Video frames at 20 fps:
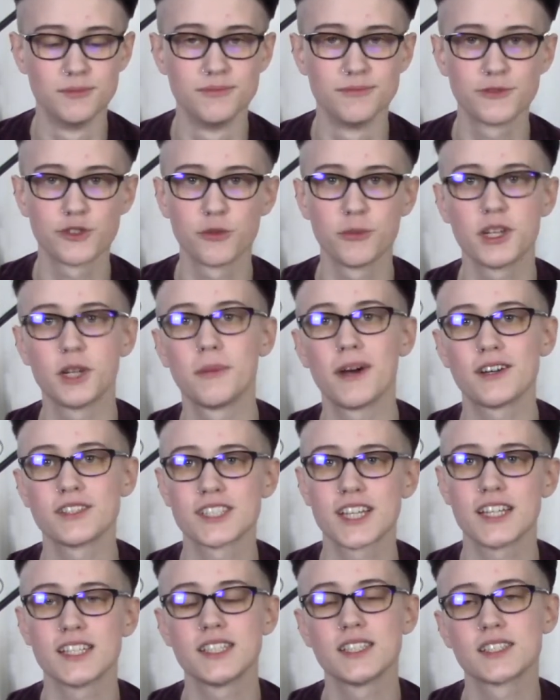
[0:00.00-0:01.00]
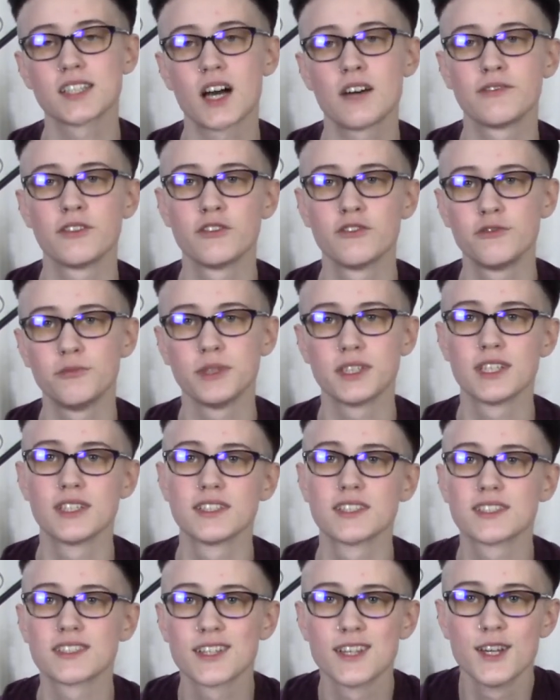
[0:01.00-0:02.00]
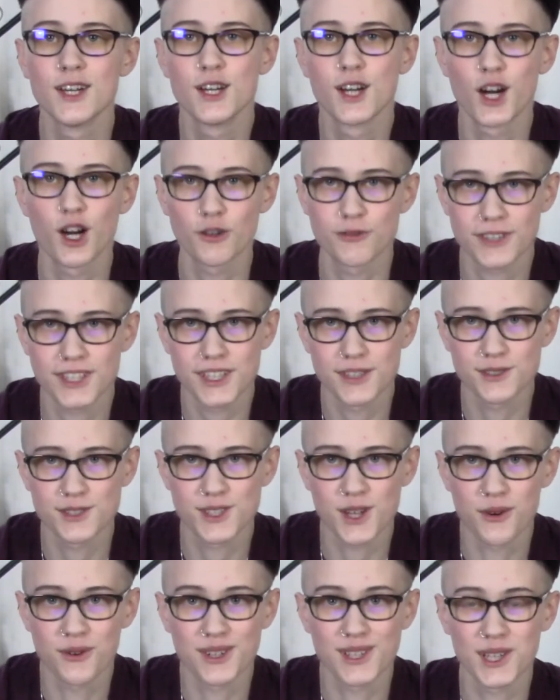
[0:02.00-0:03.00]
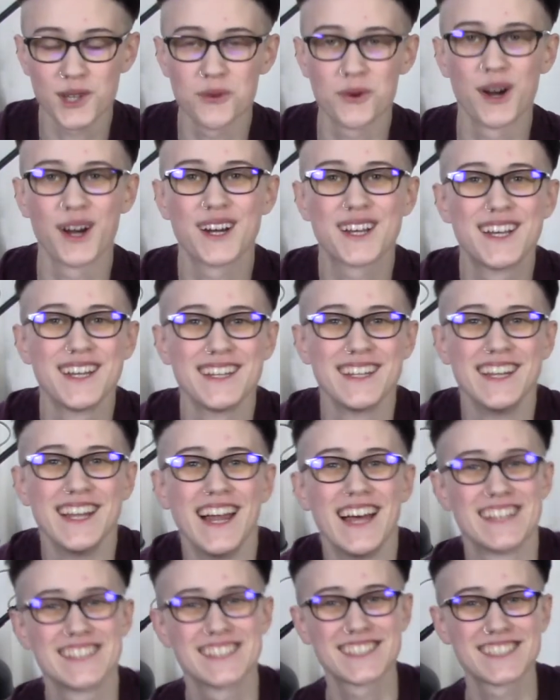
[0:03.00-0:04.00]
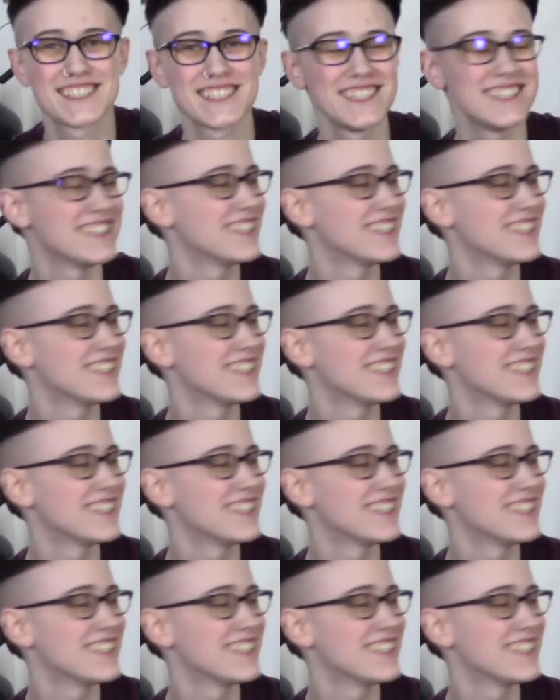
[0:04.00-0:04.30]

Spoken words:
for me to bounce ideas off of, because our videos don't really work unless